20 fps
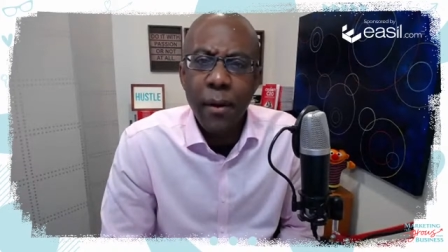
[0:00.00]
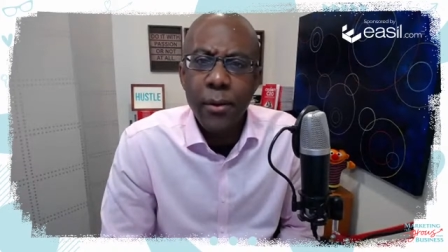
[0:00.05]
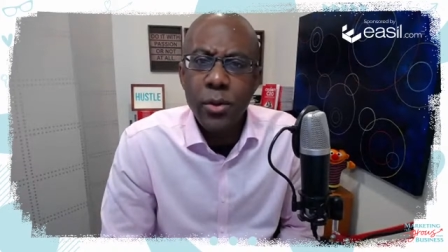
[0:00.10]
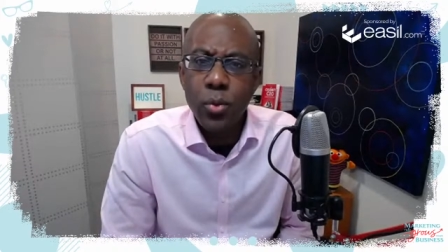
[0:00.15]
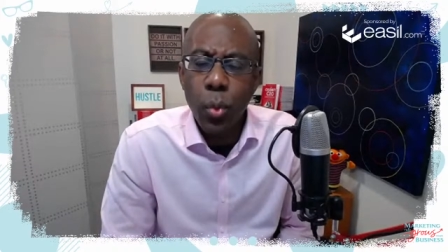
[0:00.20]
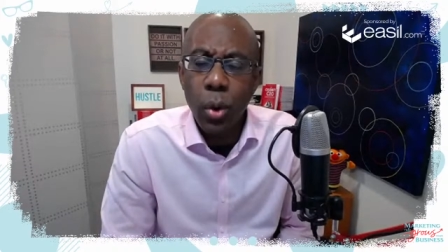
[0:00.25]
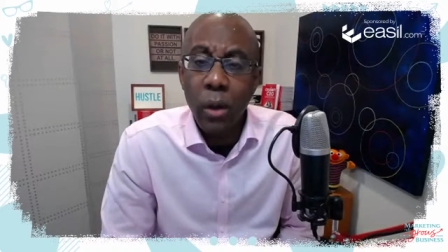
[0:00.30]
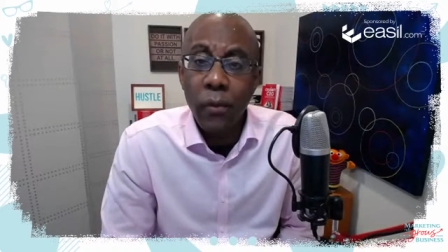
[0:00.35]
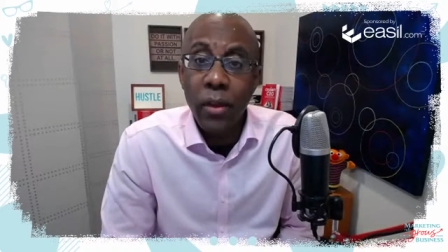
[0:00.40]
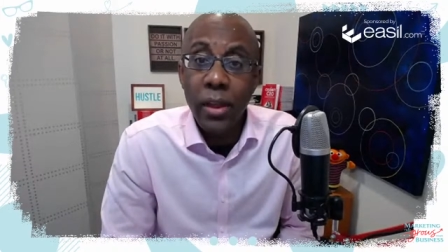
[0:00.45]
I
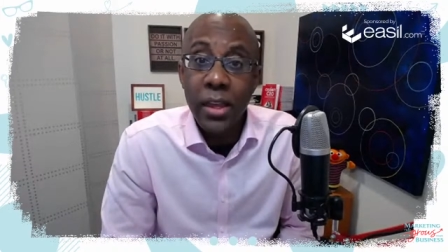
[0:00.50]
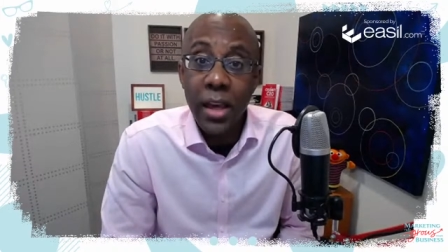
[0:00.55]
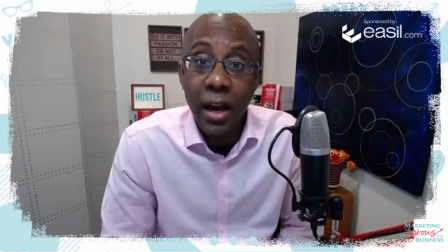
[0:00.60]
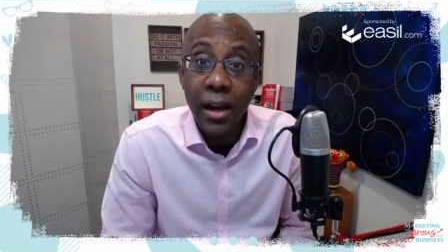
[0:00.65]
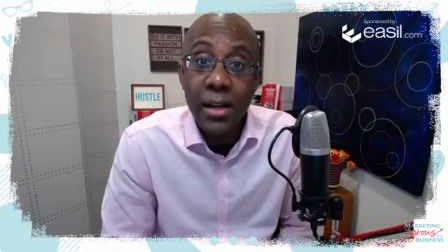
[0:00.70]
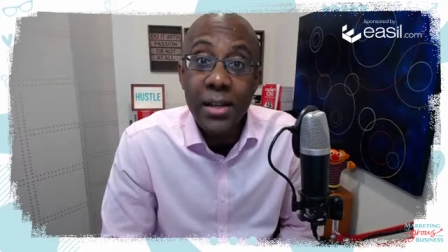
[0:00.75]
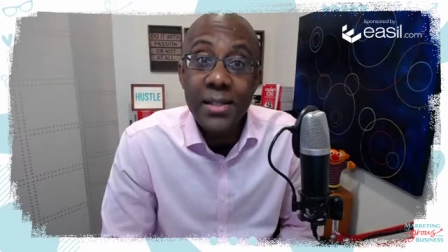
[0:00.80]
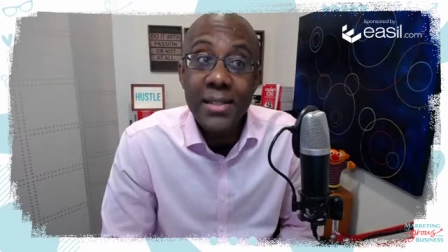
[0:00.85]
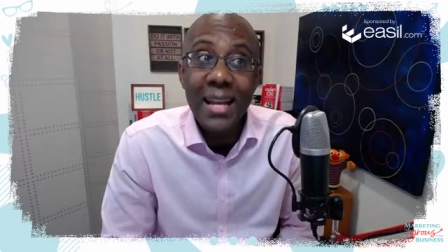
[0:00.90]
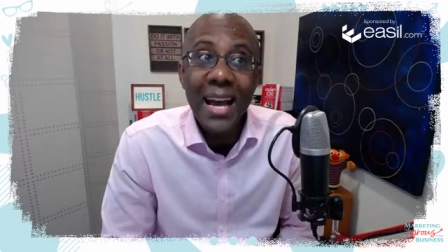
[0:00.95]
was one of the
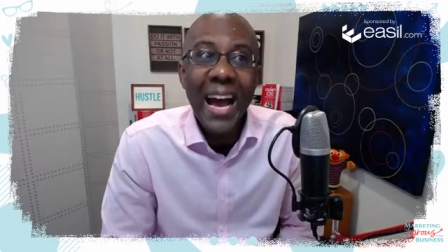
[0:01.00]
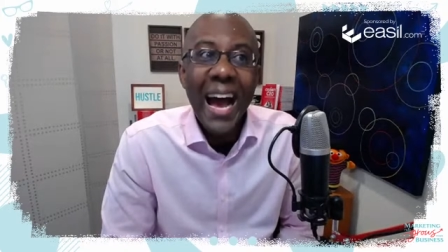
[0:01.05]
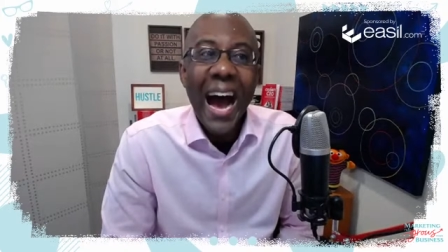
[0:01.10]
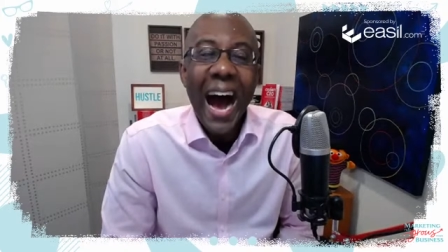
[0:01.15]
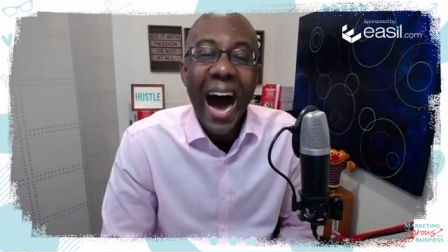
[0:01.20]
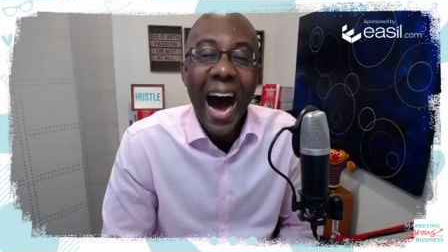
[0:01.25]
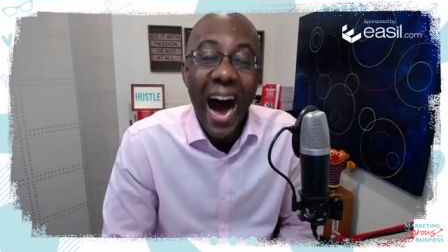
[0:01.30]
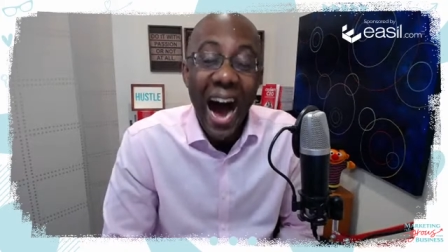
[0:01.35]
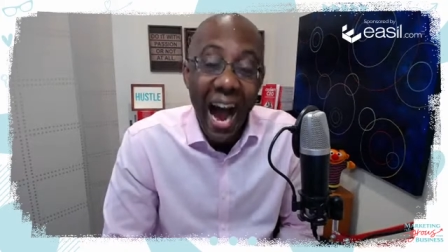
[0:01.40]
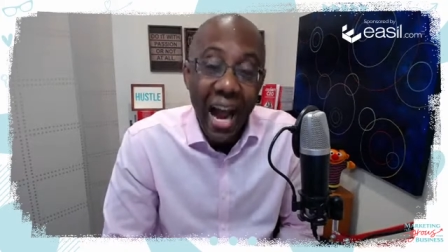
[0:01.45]
youngest
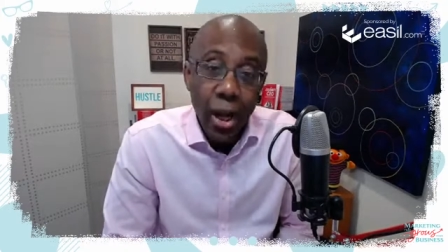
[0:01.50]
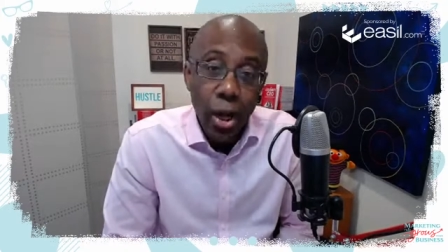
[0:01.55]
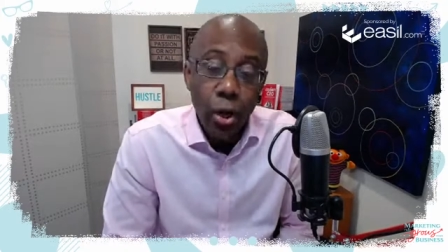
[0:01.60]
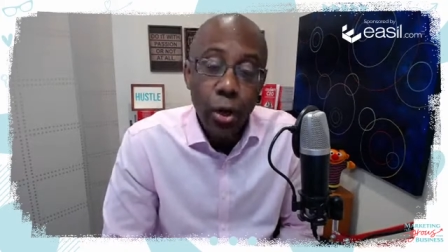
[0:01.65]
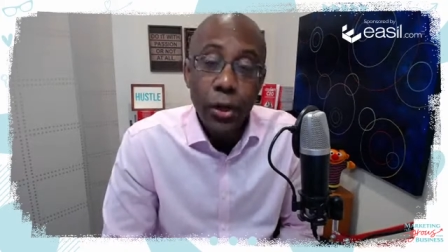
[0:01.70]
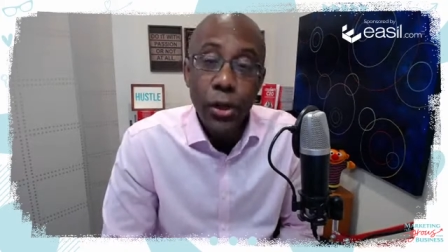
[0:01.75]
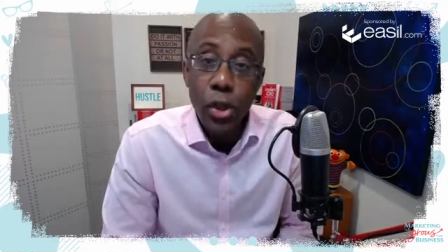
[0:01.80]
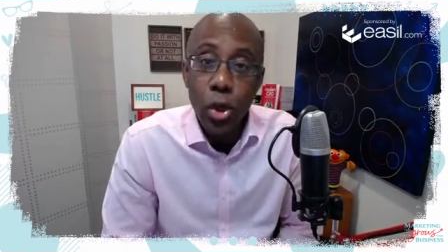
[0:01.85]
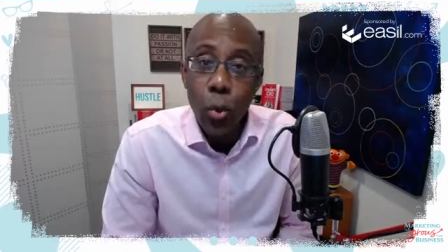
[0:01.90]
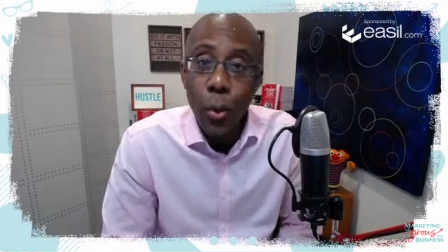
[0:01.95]

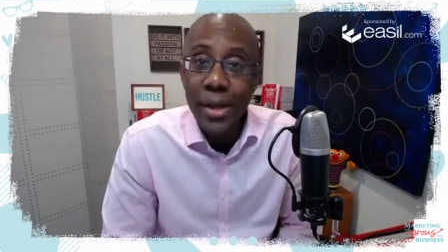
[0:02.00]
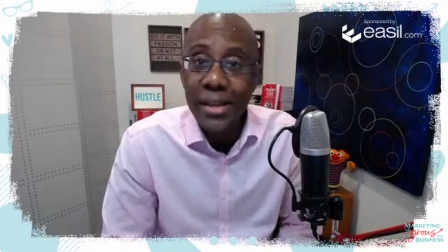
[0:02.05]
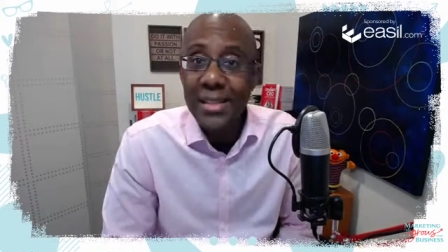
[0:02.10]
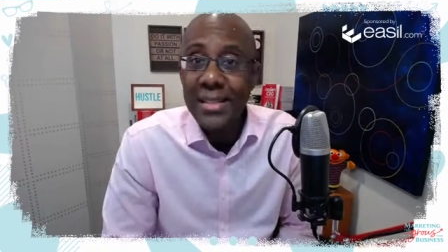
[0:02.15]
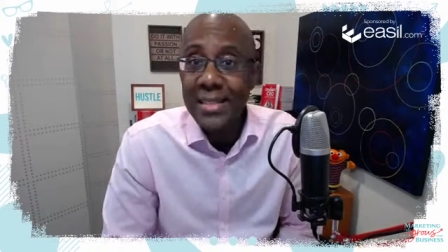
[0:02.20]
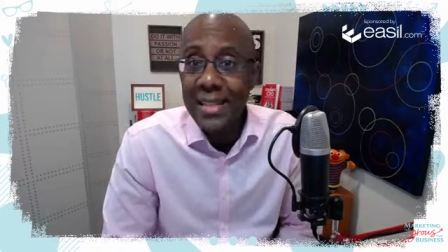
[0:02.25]
hired UN